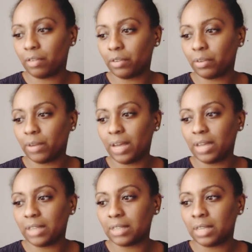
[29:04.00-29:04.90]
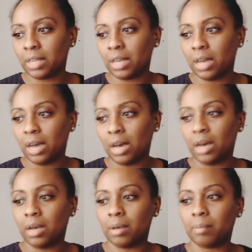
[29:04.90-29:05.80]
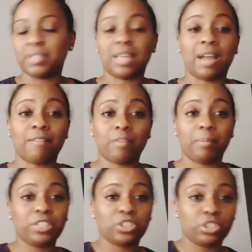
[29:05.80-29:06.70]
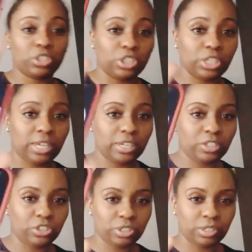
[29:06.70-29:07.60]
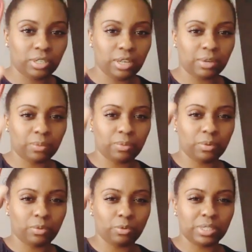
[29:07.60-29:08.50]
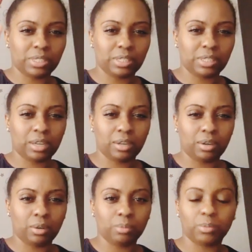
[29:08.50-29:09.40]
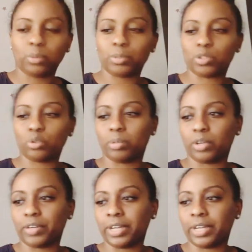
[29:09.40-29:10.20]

you guys. It's affirmations to change. I don't know if you can see that. Oh, no, it's too dark.